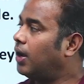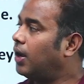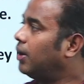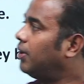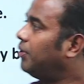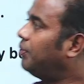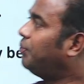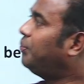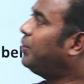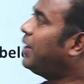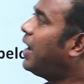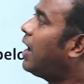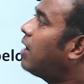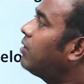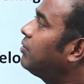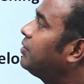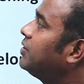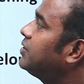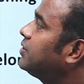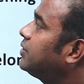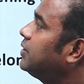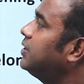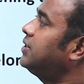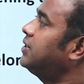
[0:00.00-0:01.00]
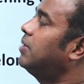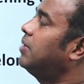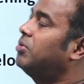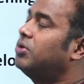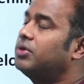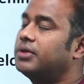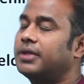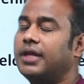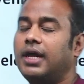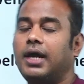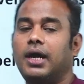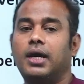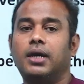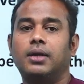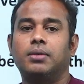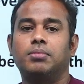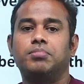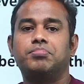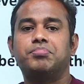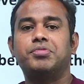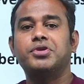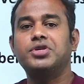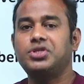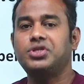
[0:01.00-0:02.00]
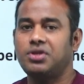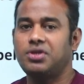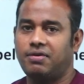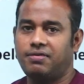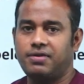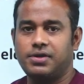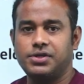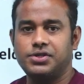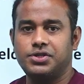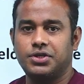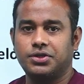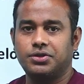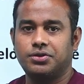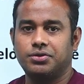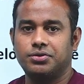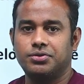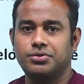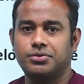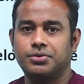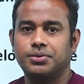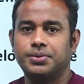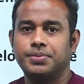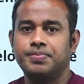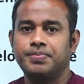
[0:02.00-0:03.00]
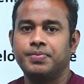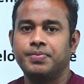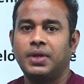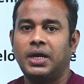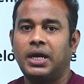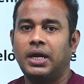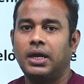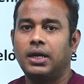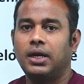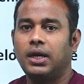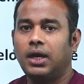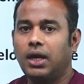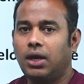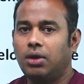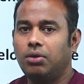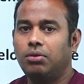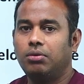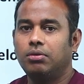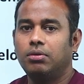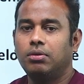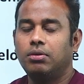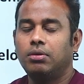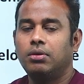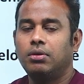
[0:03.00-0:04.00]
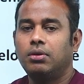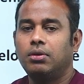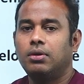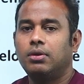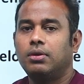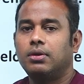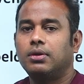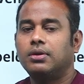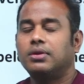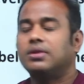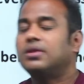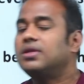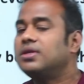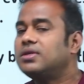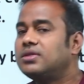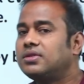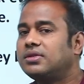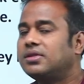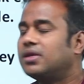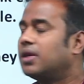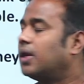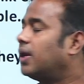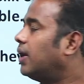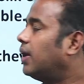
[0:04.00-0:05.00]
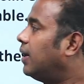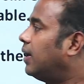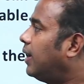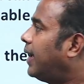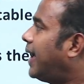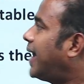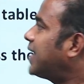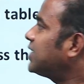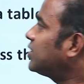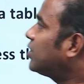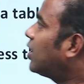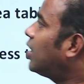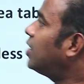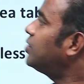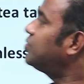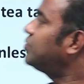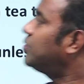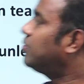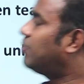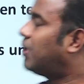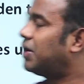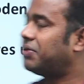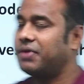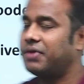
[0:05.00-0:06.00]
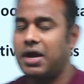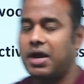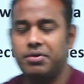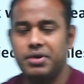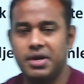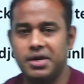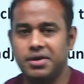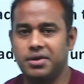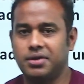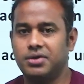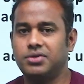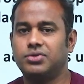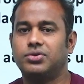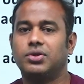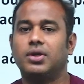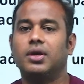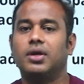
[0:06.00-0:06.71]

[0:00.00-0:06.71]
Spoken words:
we have discussed about the position of adjectives. Now this as also what we have done is